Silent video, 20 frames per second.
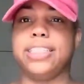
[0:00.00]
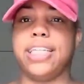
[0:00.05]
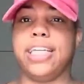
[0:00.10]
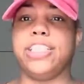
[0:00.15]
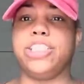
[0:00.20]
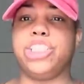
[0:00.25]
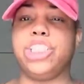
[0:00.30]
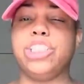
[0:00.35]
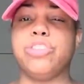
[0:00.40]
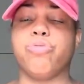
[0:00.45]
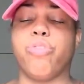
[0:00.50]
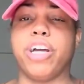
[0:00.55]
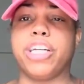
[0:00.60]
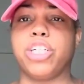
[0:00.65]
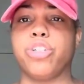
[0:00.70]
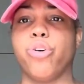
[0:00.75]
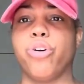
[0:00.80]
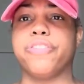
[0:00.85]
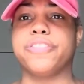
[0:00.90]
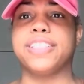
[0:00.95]
say she's
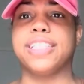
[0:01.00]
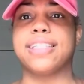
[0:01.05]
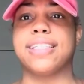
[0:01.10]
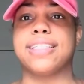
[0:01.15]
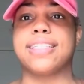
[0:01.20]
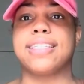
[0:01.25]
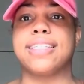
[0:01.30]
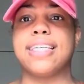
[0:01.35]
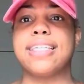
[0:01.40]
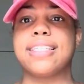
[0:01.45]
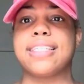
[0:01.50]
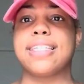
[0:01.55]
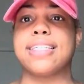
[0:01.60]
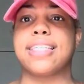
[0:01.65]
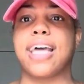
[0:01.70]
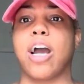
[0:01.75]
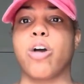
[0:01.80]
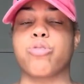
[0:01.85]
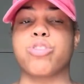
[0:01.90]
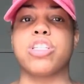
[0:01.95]
running off to the
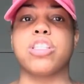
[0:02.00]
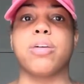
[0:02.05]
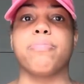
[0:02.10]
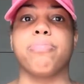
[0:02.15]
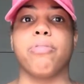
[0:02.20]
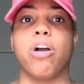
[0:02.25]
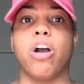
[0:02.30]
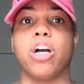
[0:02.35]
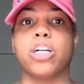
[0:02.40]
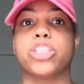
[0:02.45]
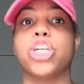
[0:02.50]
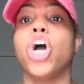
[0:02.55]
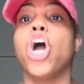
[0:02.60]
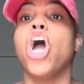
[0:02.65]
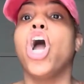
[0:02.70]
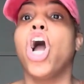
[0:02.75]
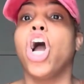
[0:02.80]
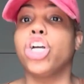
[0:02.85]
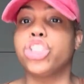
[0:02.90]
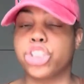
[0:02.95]
sister's house in the Bronx.
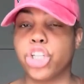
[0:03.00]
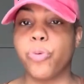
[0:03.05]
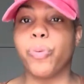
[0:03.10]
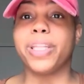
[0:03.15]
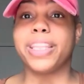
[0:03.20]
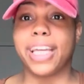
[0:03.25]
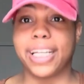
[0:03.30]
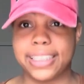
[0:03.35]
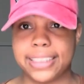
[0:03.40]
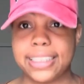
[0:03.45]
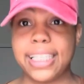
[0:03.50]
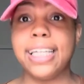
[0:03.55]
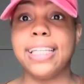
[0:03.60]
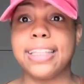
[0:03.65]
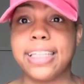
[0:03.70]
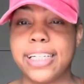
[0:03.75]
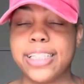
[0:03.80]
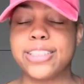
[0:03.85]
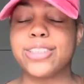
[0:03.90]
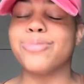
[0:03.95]
So when they see
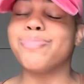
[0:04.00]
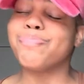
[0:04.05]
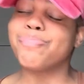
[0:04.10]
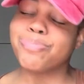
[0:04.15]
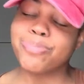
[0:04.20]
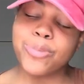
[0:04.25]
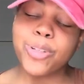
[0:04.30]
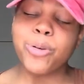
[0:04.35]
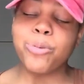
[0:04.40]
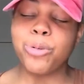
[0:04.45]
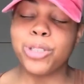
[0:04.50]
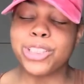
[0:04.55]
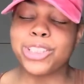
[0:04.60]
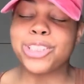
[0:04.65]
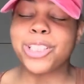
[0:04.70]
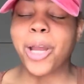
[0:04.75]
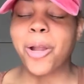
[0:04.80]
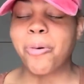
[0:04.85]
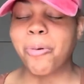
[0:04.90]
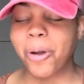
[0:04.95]
this,
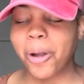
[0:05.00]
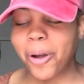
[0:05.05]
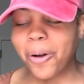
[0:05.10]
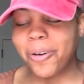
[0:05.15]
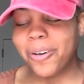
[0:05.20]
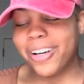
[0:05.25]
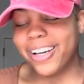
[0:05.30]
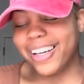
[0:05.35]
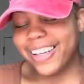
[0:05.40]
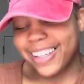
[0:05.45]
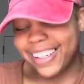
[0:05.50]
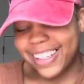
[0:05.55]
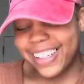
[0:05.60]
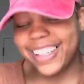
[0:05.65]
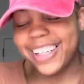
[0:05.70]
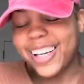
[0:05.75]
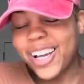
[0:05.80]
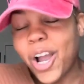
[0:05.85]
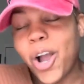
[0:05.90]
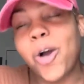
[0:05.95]
which they will,
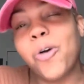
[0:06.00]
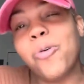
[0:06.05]
because